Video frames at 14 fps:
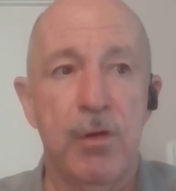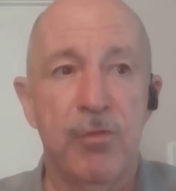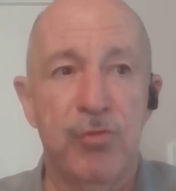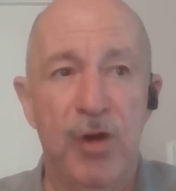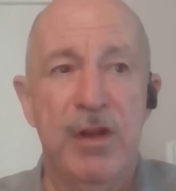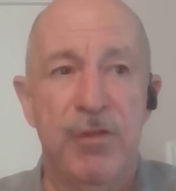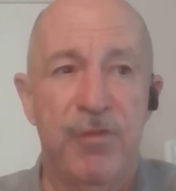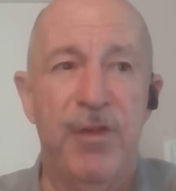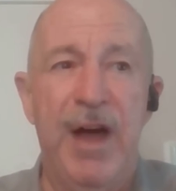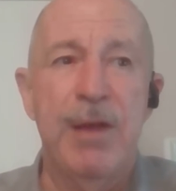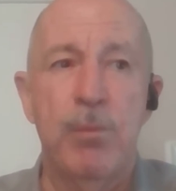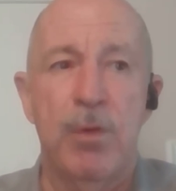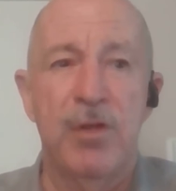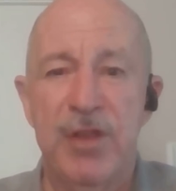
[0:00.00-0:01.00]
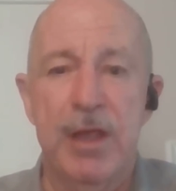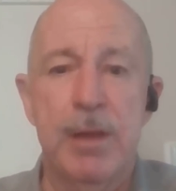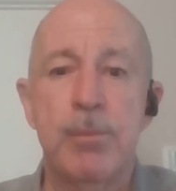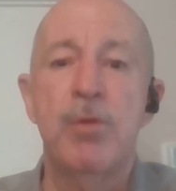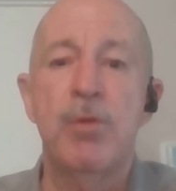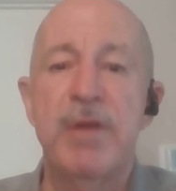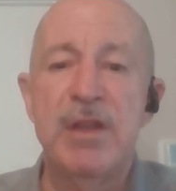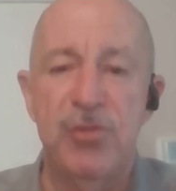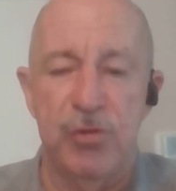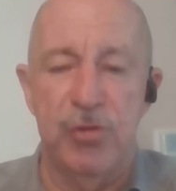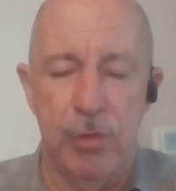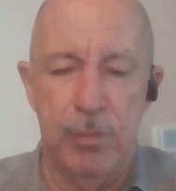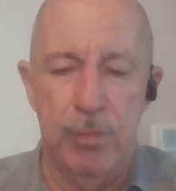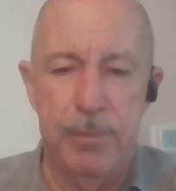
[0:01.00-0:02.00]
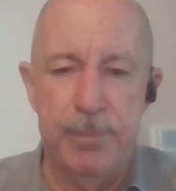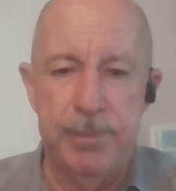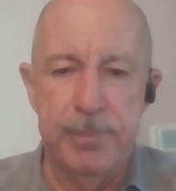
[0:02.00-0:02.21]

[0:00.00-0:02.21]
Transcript: trying to find ones they can move into.